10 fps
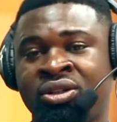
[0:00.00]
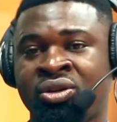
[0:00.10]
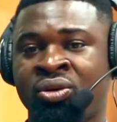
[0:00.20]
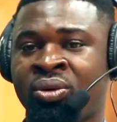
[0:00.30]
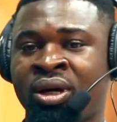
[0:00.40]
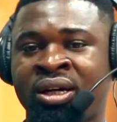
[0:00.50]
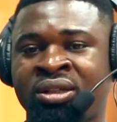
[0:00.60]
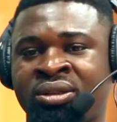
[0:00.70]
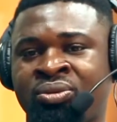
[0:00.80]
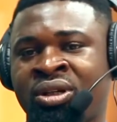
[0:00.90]
So,
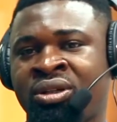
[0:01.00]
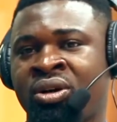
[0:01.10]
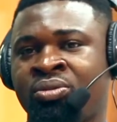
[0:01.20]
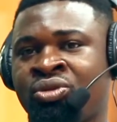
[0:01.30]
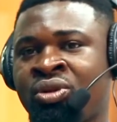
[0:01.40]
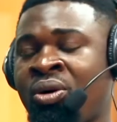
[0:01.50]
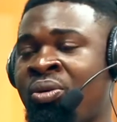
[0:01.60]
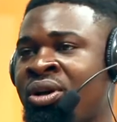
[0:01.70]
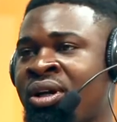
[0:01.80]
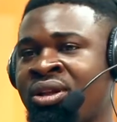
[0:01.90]
and when it comes to how
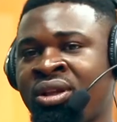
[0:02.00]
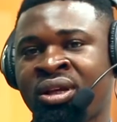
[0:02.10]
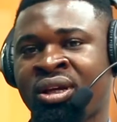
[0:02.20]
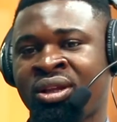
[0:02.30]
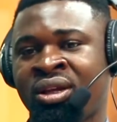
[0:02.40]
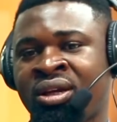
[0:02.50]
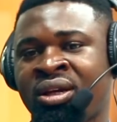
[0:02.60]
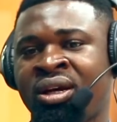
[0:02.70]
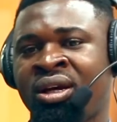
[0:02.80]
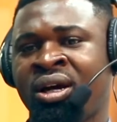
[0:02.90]
well you can think,
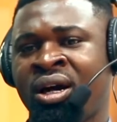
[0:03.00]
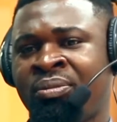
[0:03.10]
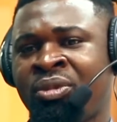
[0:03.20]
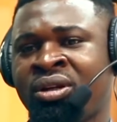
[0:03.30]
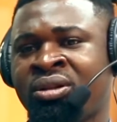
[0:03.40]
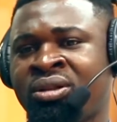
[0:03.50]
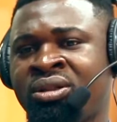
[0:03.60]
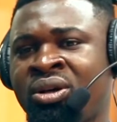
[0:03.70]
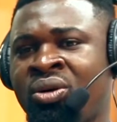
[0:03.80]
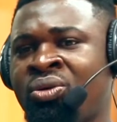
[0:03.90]

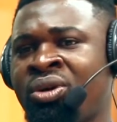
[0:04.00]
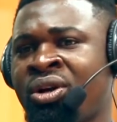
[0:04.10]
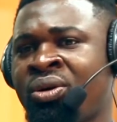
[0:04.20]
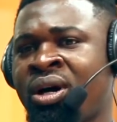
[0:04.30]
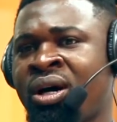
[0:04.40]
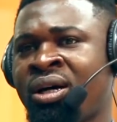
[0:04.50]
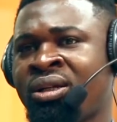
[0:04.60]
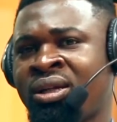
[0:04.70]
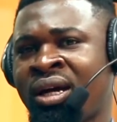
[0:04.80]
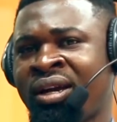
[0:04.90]
the older you
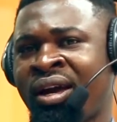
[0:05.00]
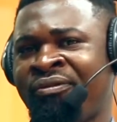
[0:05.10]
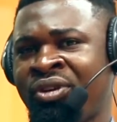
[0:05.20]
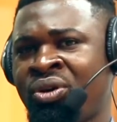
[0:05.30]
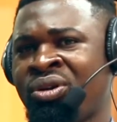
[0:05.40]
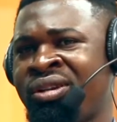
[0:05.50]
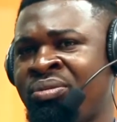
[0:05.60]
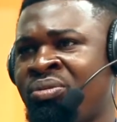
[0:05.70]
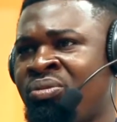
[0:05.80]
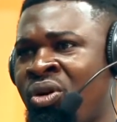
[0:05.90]
are, I figure the
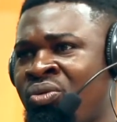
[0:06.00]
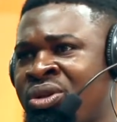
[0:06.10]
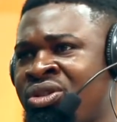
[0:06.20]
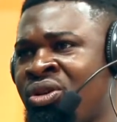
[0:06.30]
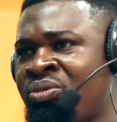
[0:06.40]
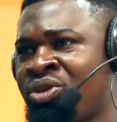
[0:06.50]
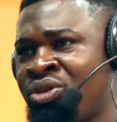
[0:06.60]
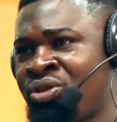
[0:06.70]
more wisdom you should.